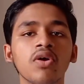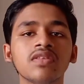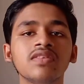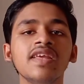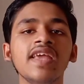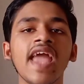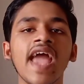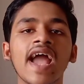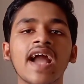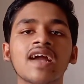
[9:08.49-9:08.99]

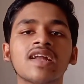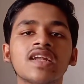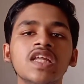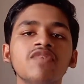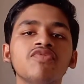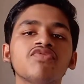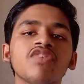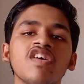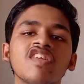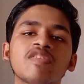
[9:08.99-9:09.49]
for the
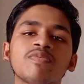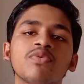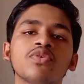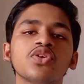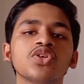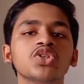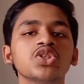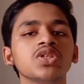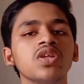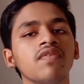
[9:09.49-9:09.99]
active
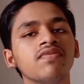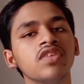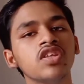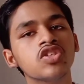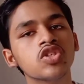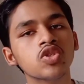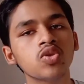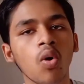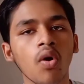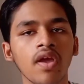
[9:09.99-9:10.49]
transportation
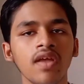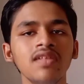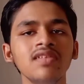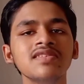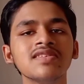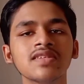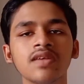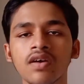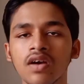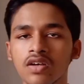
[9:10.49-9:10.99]
of
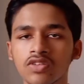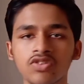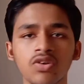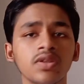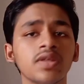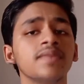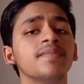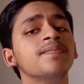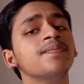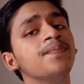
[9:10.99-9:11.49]

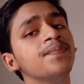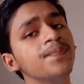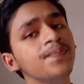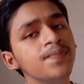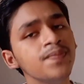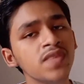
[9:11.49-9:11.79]
the